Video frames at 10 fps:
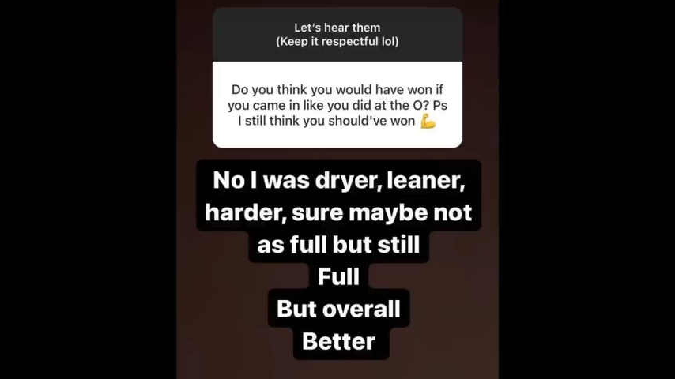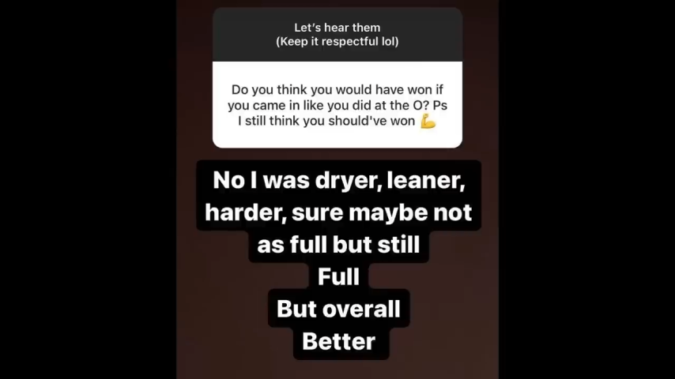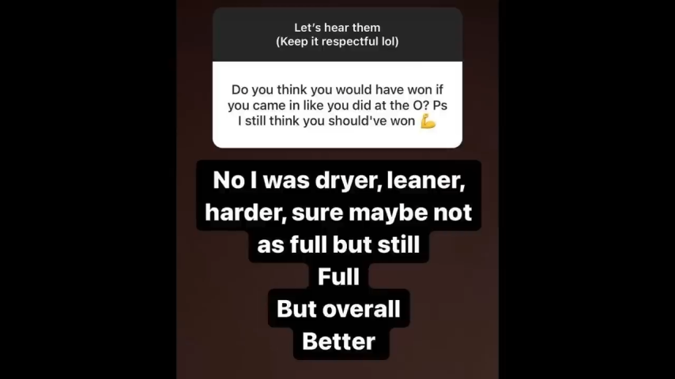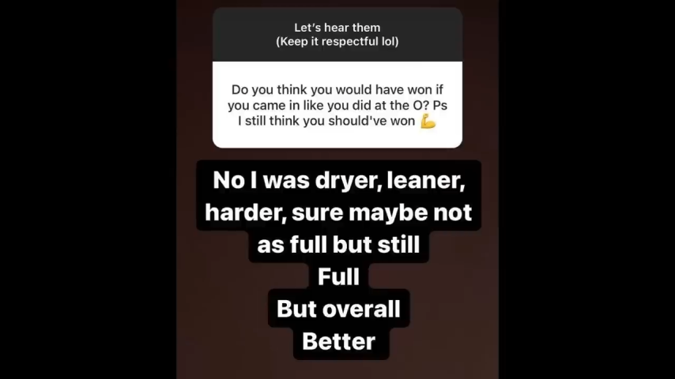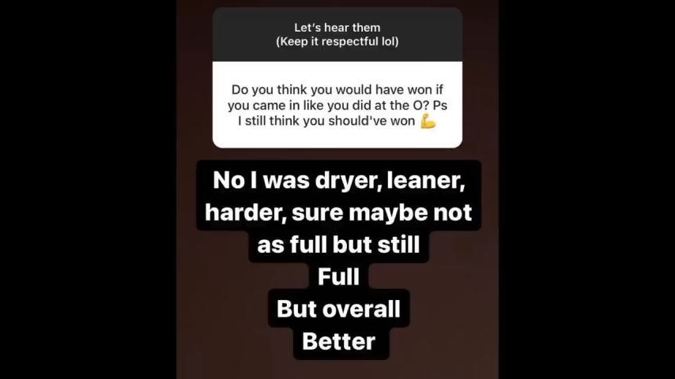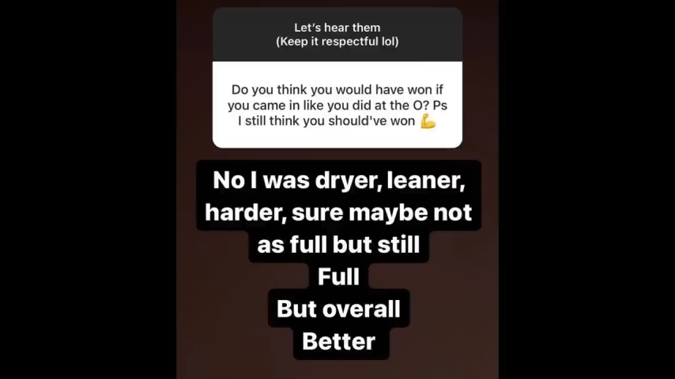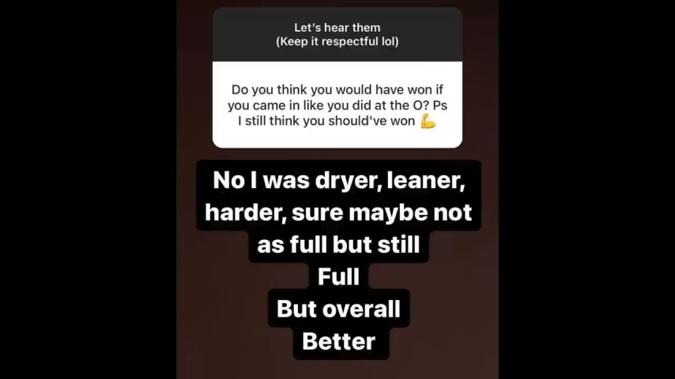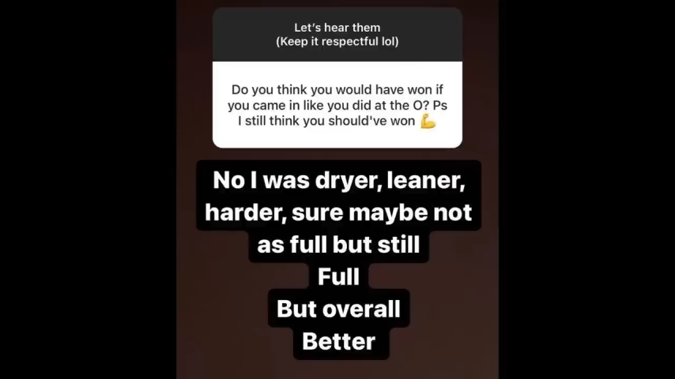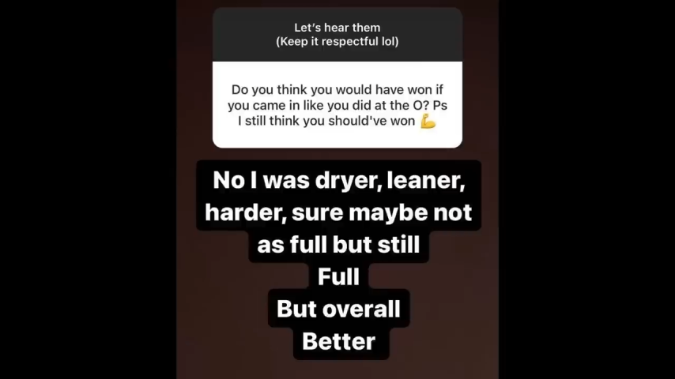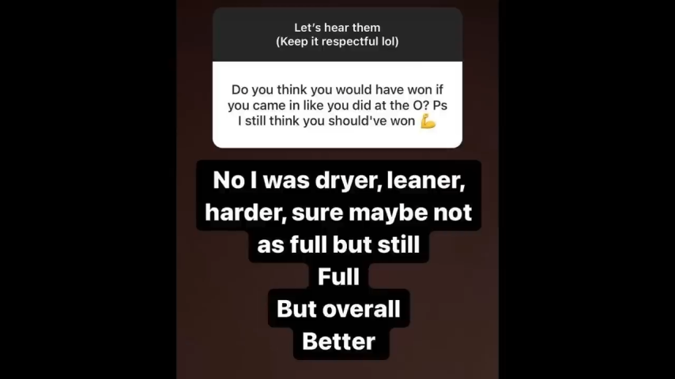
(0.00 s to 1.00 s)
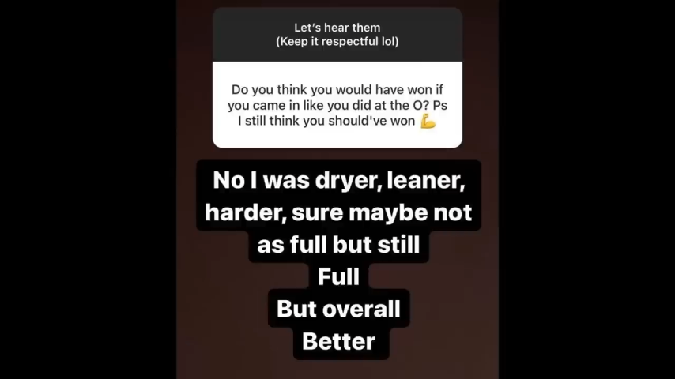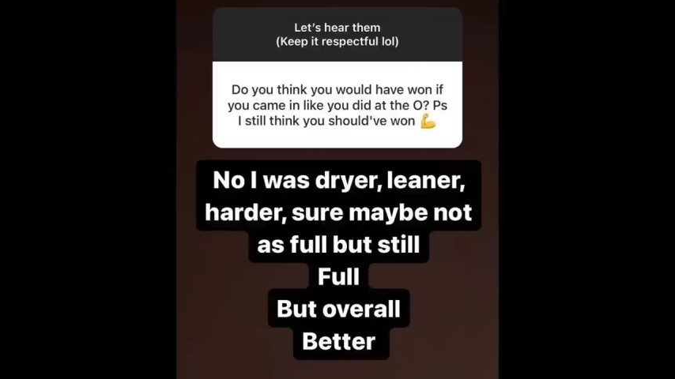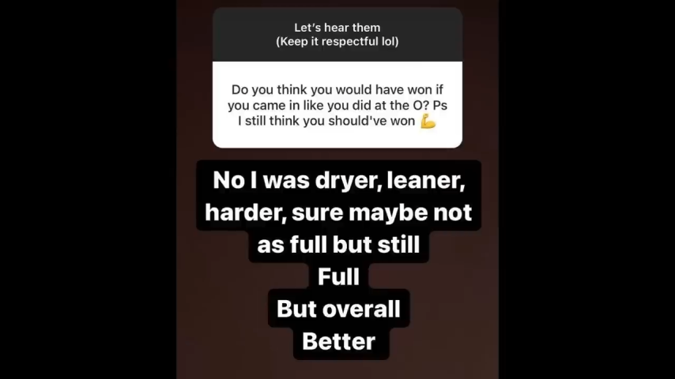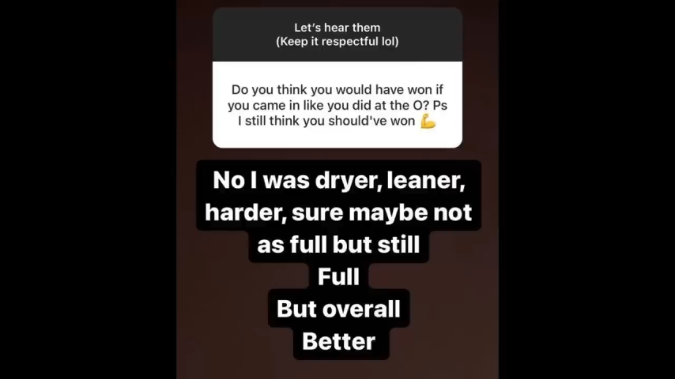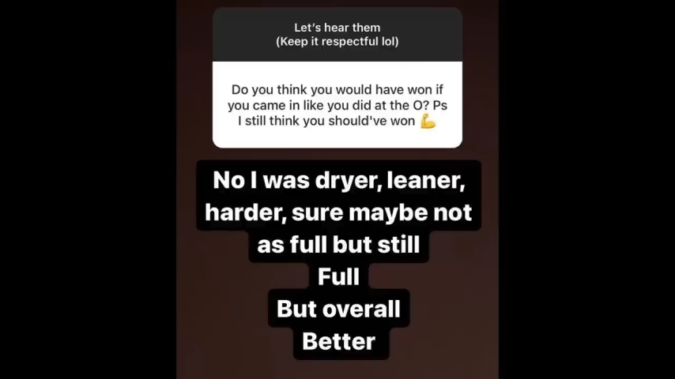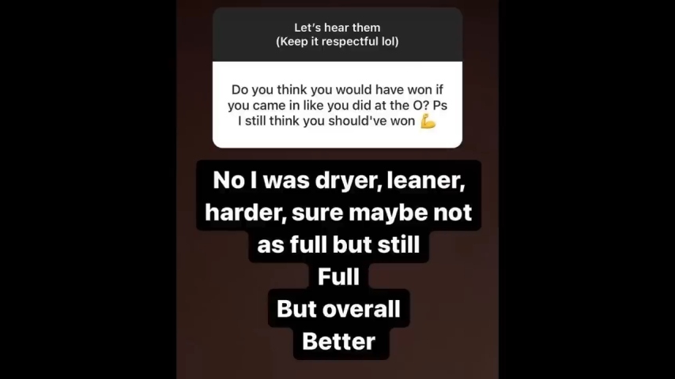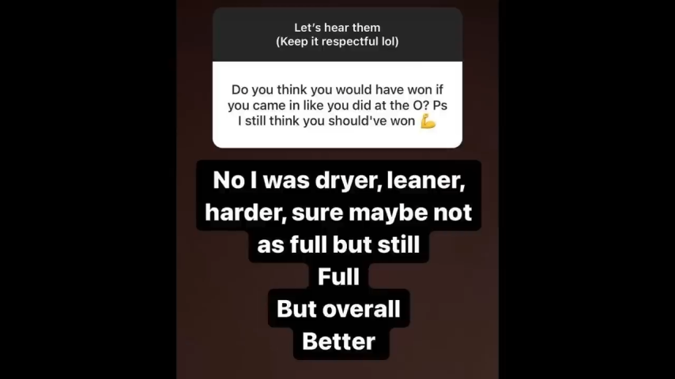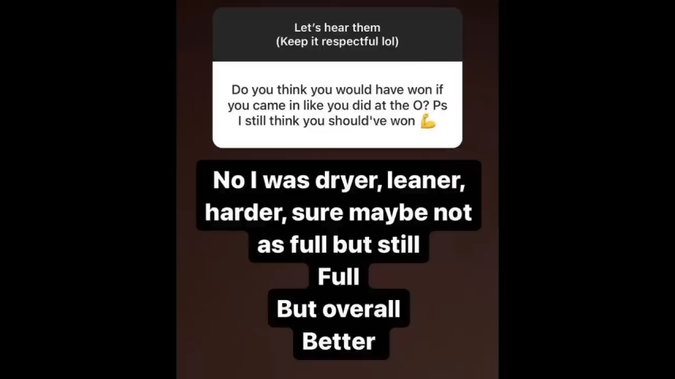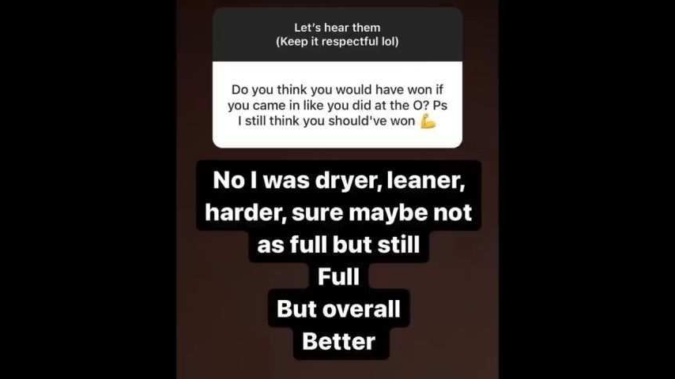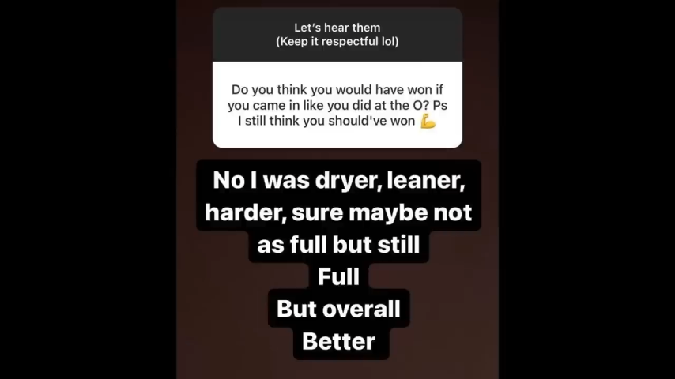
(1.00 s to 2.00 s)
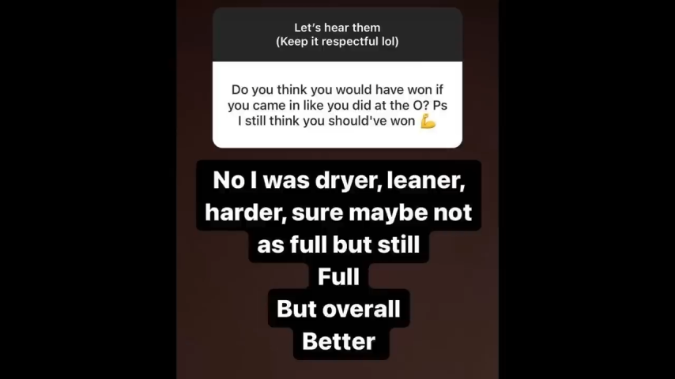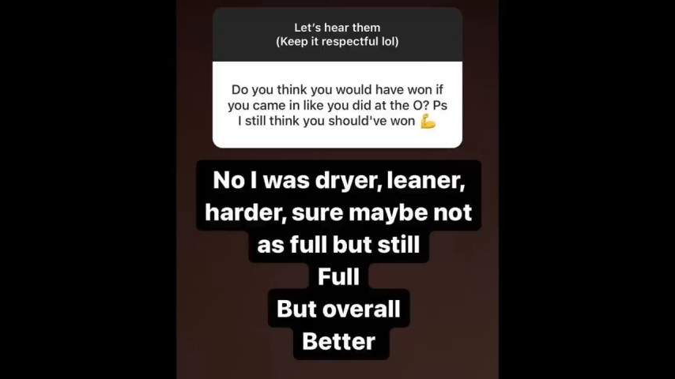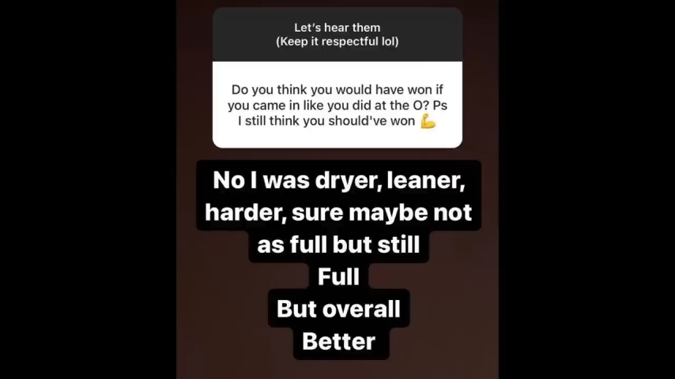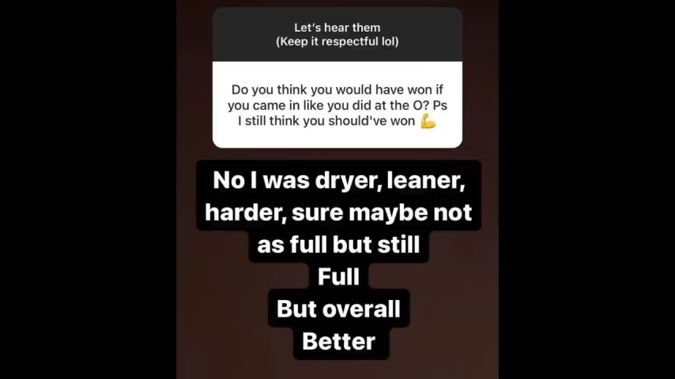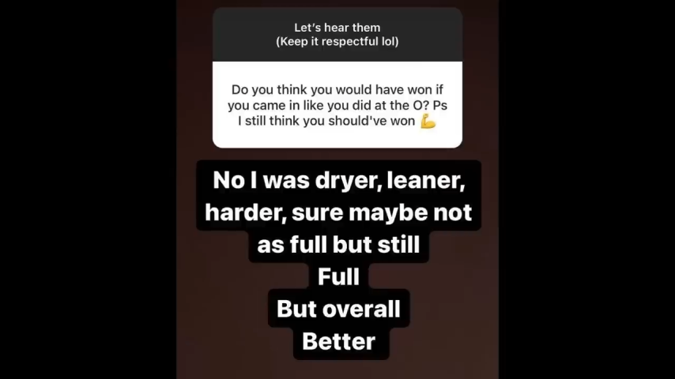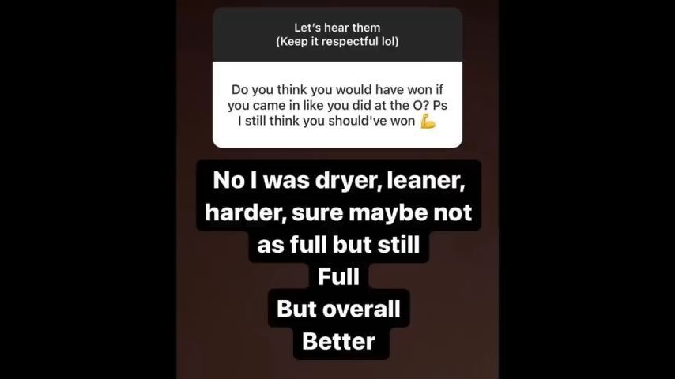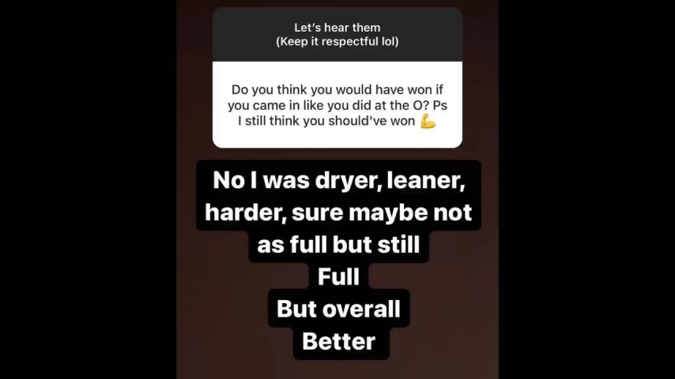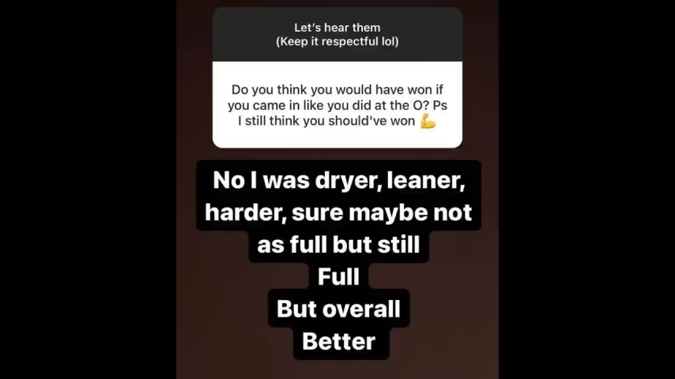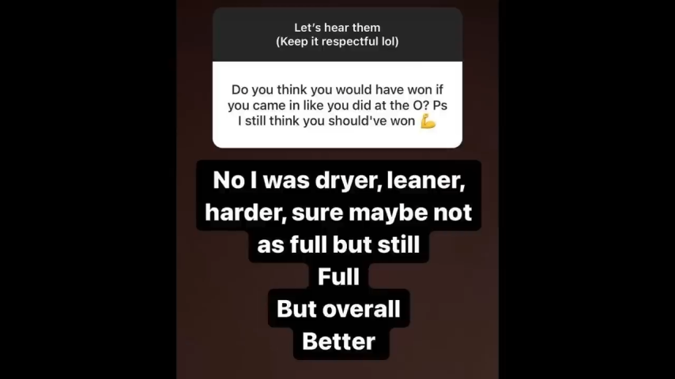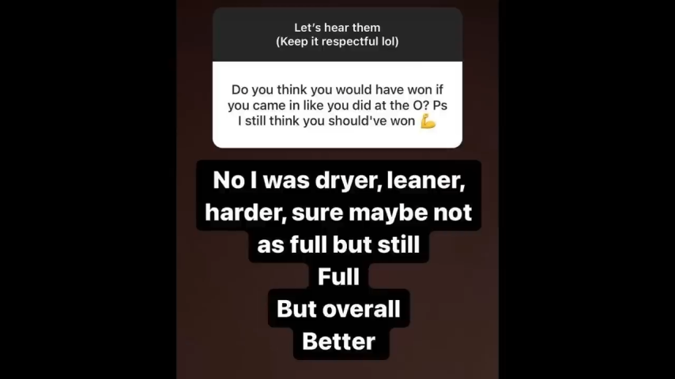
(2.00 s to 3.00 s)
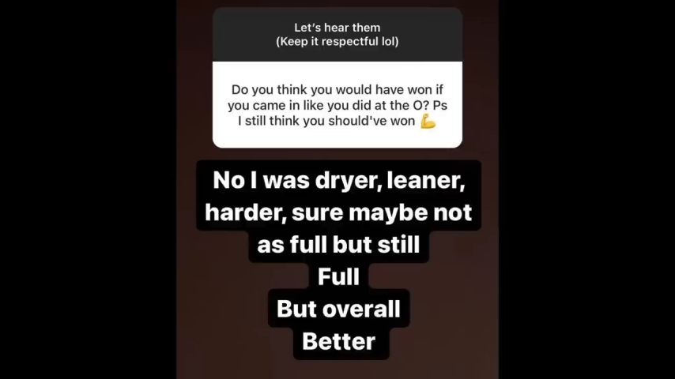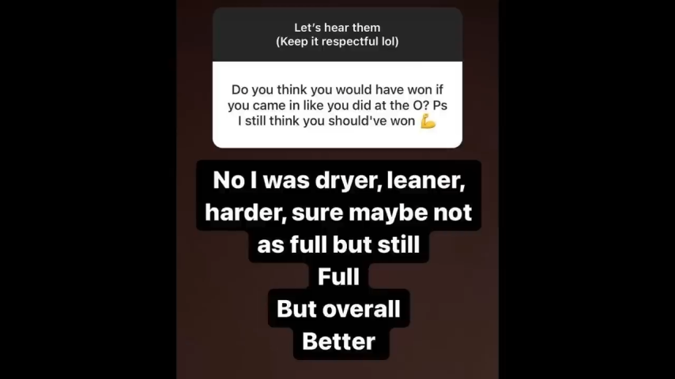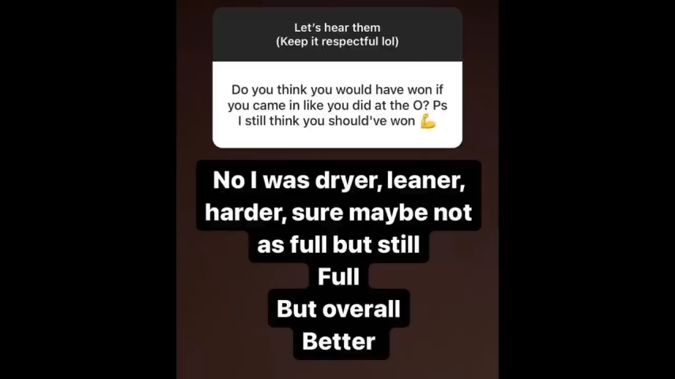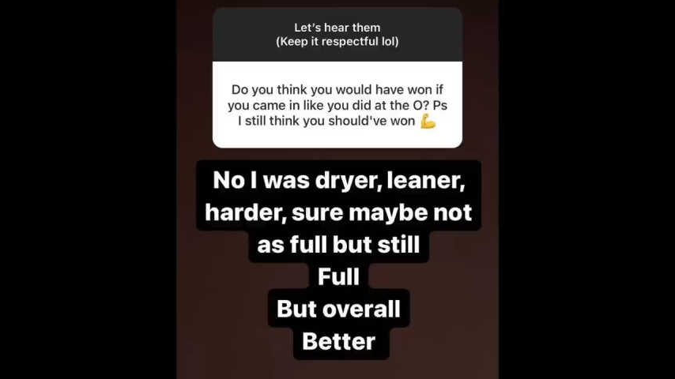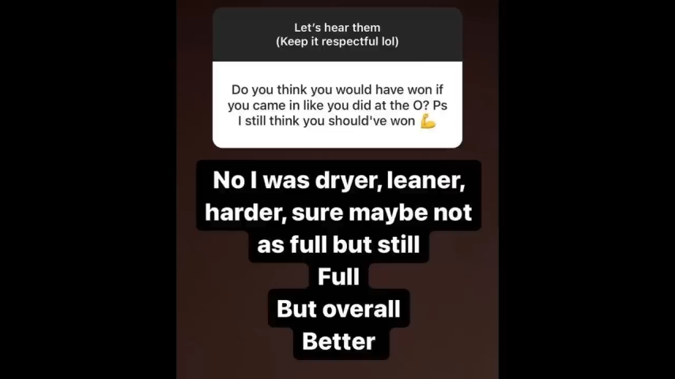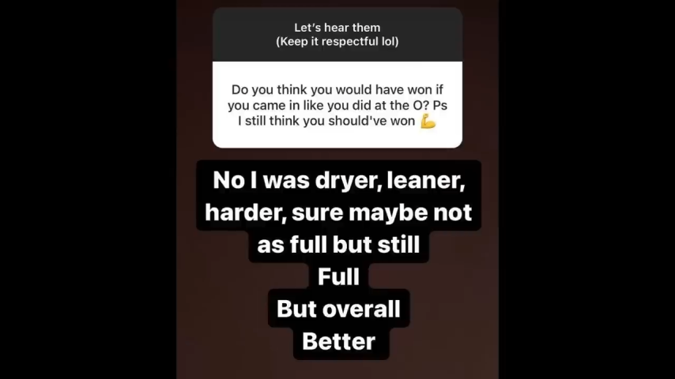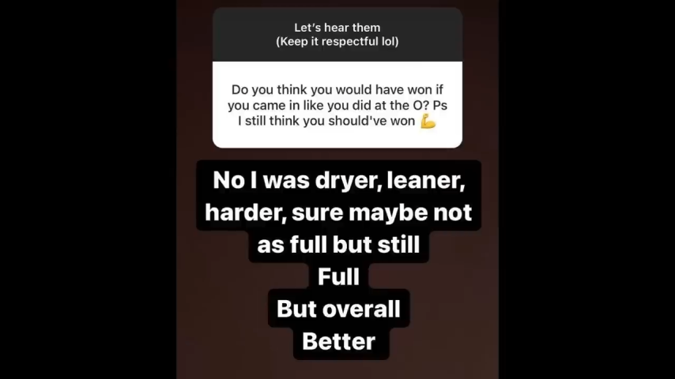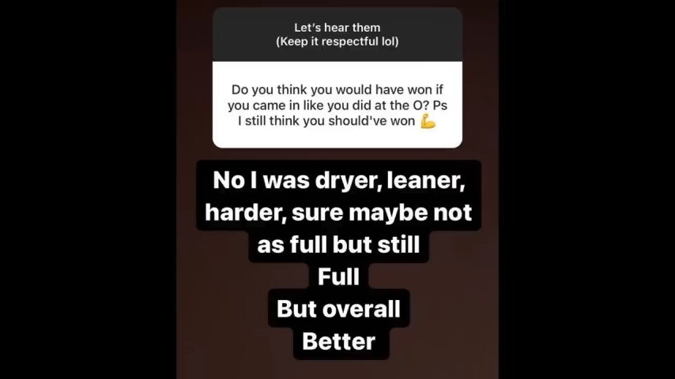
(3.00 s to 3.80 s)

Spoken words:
No face is visible, so there are no lips to read.